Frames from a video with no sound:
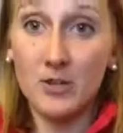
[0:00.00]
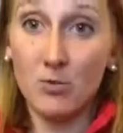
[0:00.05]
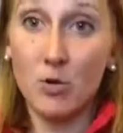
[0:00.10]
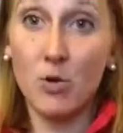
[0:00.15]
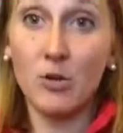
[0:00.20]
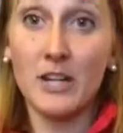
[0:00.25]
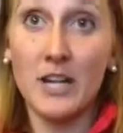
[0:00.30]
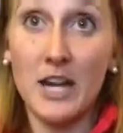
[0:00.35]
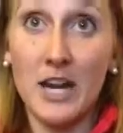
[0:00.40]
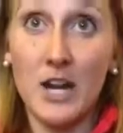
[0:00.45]
is
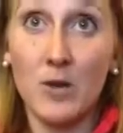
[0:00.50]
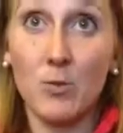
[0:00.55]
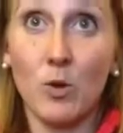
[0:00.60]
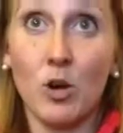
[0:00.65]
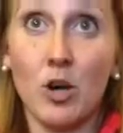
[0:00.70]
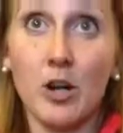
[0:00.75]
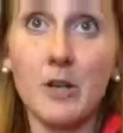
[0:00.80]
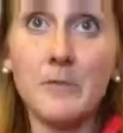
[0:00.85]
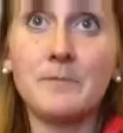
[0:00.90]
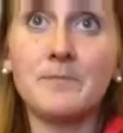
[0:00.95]
rolling
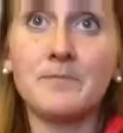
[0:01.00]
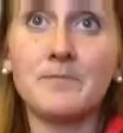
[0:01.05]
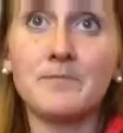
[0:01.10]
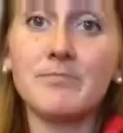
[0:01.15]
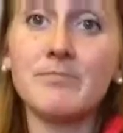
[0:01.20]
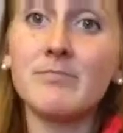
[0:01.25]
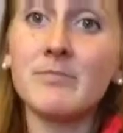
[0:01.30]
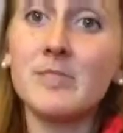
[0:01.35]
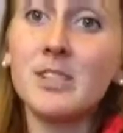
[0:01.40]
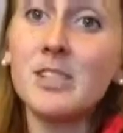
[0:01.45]
inward.
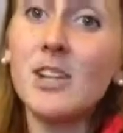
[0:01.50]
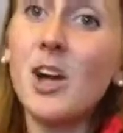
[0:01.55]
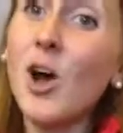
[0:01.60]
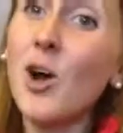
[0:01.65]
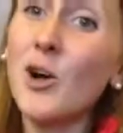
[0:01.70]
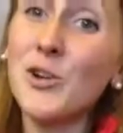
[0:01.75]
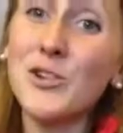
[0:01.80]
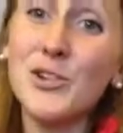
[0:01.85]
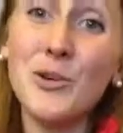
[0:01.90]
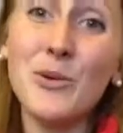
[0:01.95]

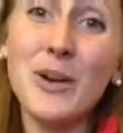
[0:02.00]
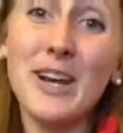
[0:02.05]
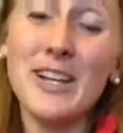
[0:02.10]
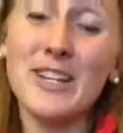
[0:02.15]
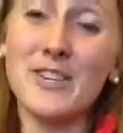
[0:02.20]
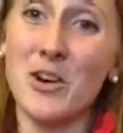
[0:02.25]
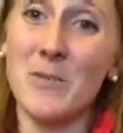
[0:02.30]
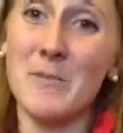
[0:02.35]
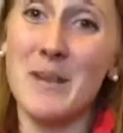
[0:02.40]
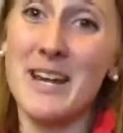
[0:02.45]
Also,
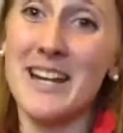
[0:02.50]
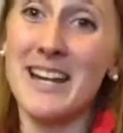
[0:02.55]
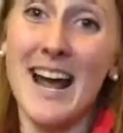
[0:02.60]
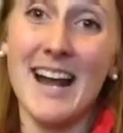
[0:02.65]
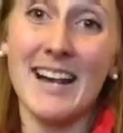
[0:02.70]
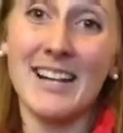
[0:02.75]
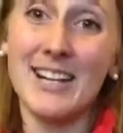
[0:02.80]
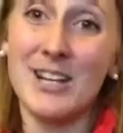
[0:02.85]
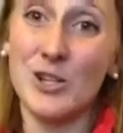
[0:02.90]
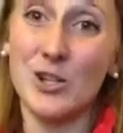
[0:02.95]
it's from
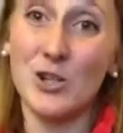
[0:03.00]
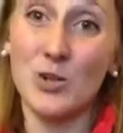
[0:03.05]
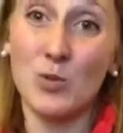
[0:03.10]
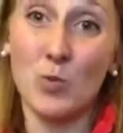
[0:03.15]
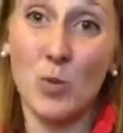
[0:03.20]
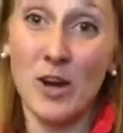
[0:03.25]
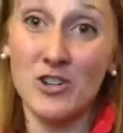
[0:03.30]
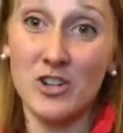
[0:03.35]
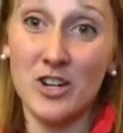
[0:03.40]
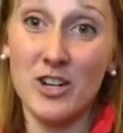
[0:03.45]
inadequate
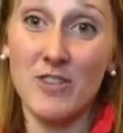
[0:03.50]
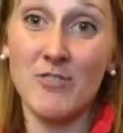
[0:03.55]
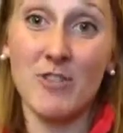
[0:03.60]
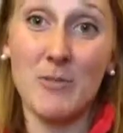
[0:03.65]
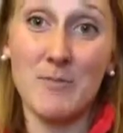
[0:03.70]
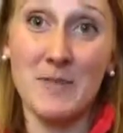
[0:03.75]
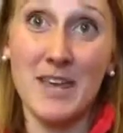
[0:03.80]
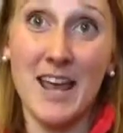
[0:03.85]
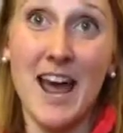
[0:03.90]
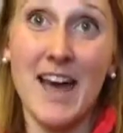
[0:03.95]
stretching
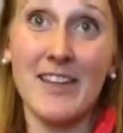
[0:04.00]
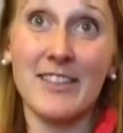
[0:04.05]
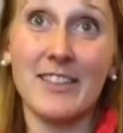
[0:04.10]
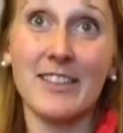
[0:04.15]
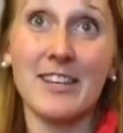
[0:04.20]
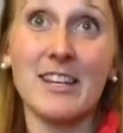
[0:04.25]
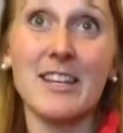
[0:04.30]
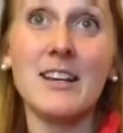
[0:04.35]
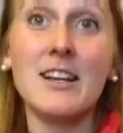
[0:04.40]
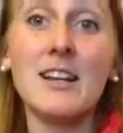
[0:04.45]
from the
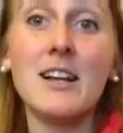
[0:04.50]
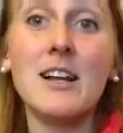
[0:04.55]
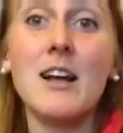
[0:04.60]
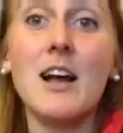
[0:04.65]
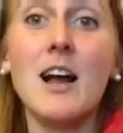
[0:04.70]
athlete.